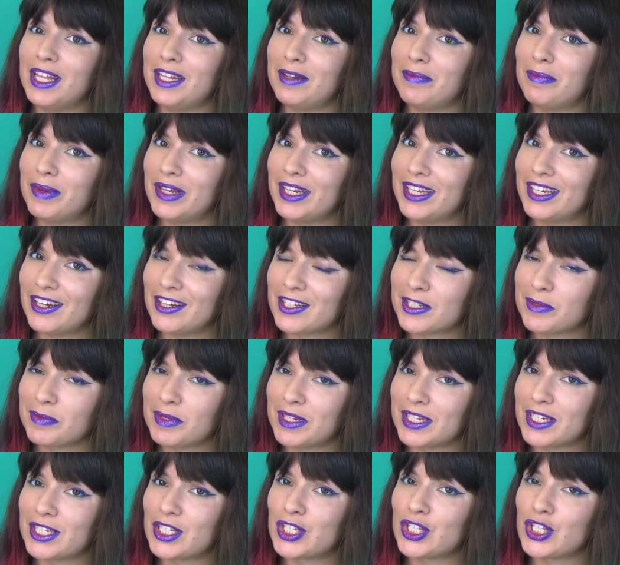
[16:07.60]
Bunny
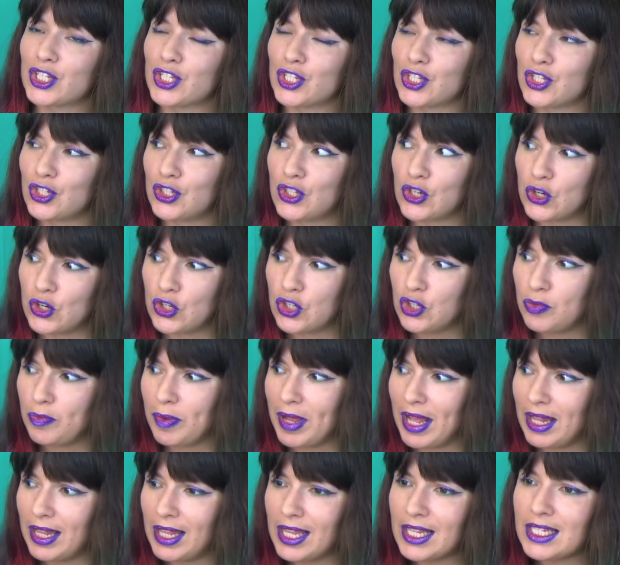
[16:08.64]
Cosmetics Surge
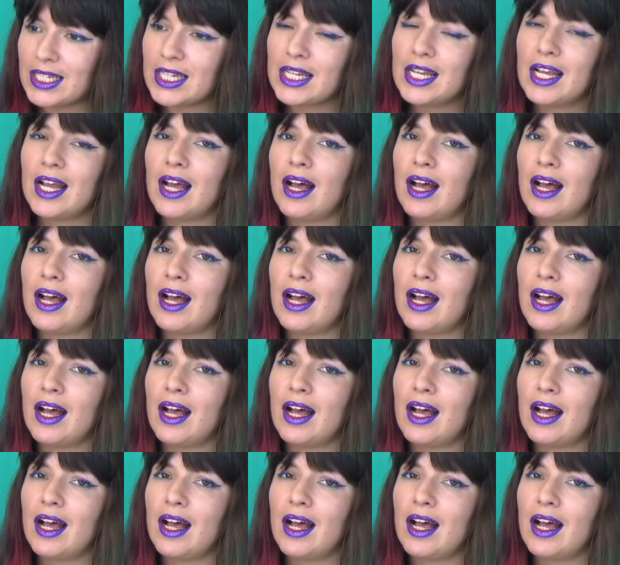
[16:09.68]
palette.